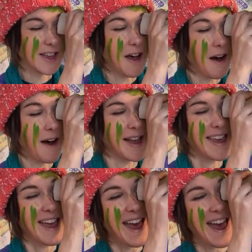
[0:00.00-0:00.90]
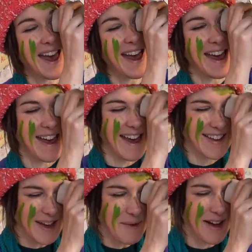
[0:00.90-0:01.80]
oh yeah,
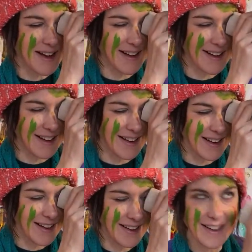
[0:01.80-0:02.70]
come on.